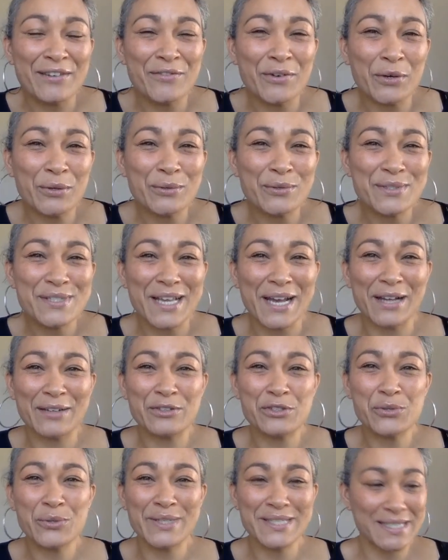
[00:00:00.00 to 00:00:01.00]
vocal
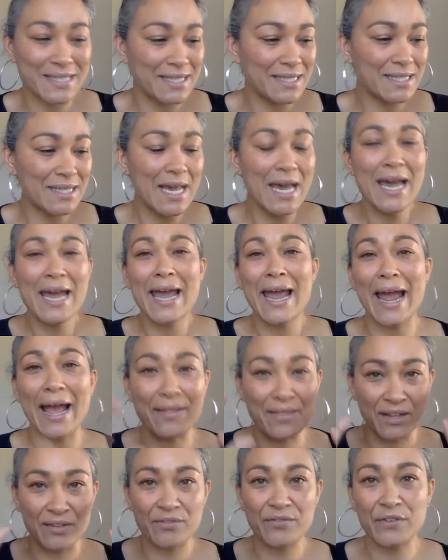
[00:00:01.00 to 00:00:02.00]
sound choices,
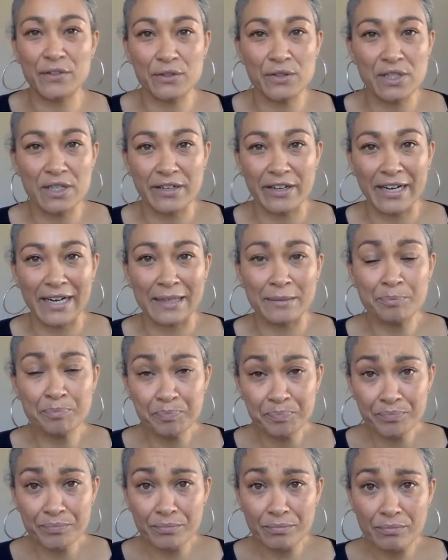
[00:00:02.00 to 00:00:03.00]
and then filtering.
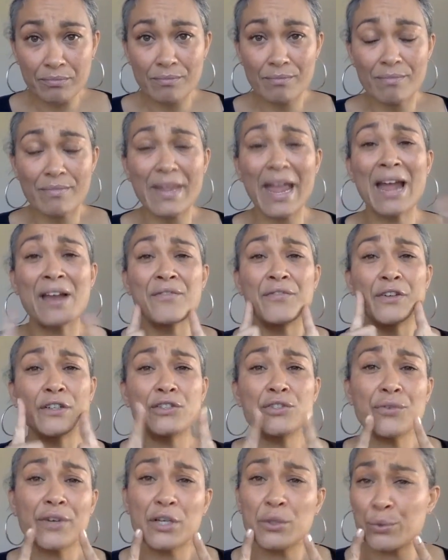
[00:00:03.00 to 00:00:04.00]
And
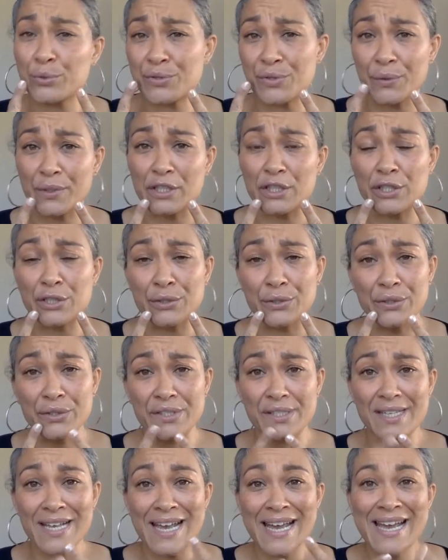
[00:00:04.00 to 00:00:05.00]
filtering also
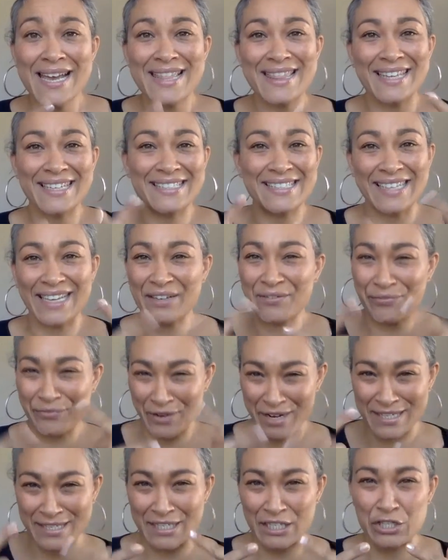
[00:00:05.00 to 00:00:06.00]
includes things like
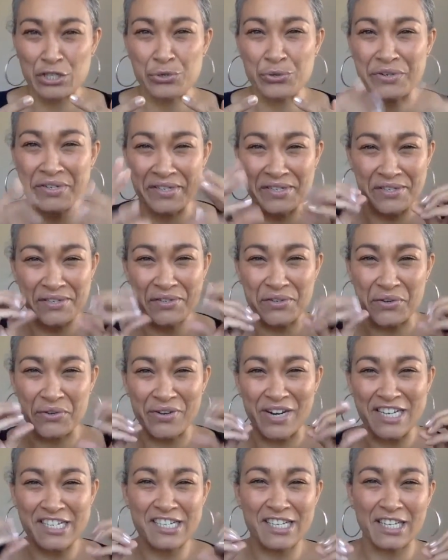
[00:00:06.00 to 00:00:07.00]
phrasing choices, so
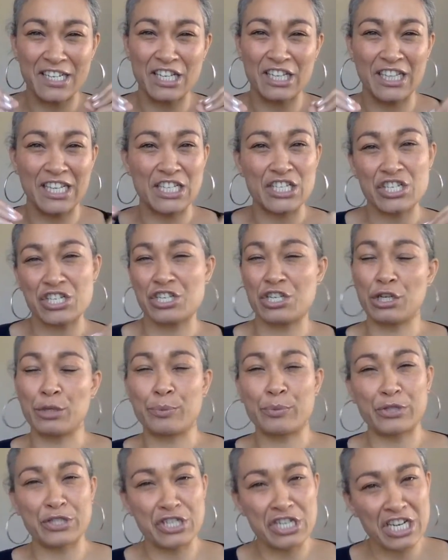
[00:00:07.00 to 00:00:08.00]
your articulation, your
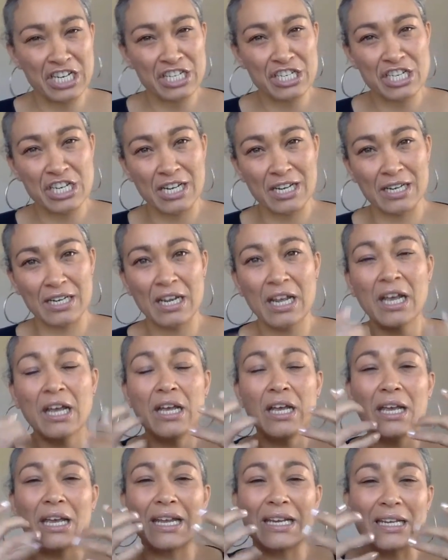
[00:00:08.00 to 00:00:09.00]
projection,
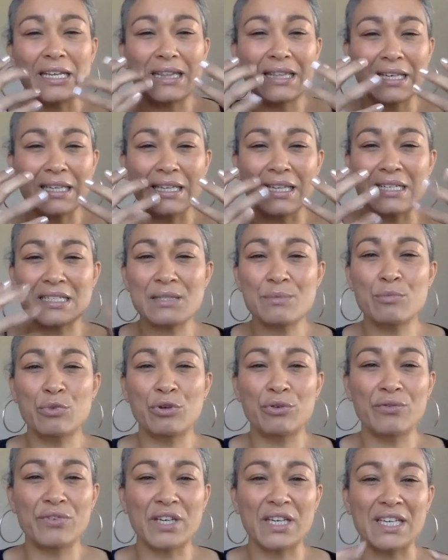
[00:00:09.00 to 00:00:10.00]
anything that's
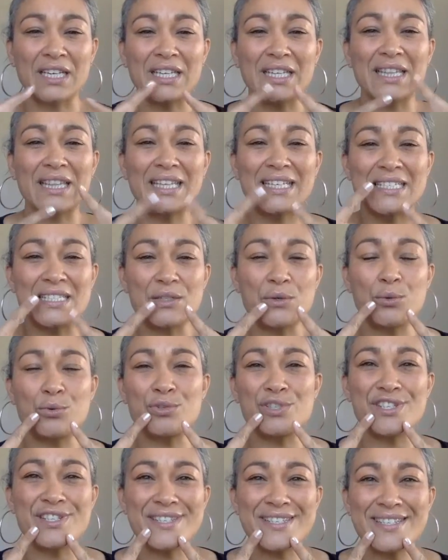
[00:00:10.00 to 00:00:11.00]
moving, these
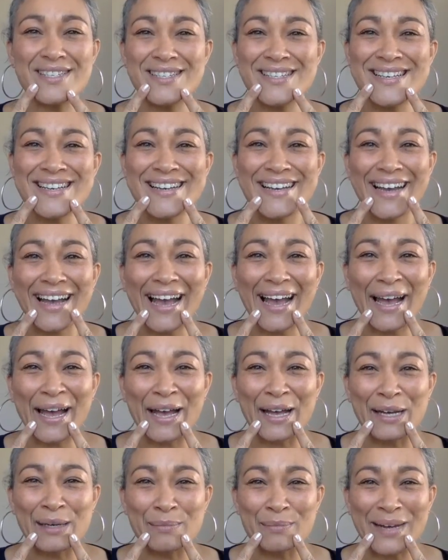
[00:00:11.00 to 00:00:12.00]
gorgeous
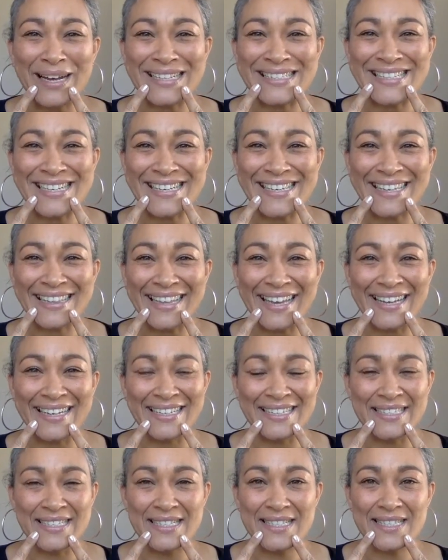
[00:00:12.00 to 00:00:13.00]

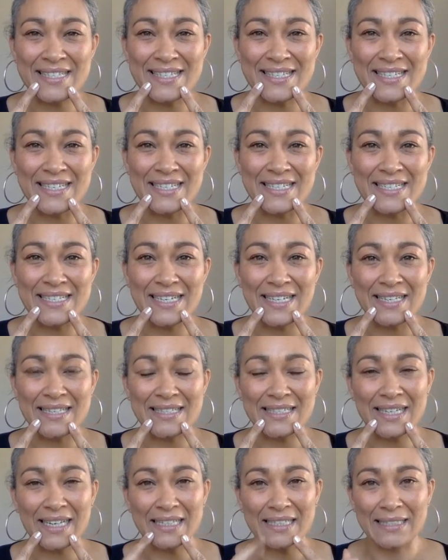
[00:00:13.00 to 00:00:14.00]
articulators, the
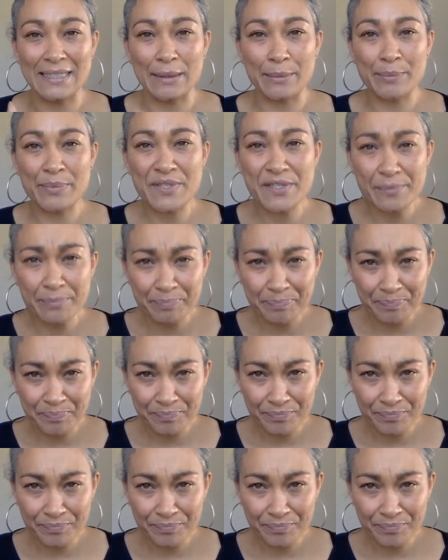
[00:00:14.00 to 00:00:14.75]
teeth, tongue, lips.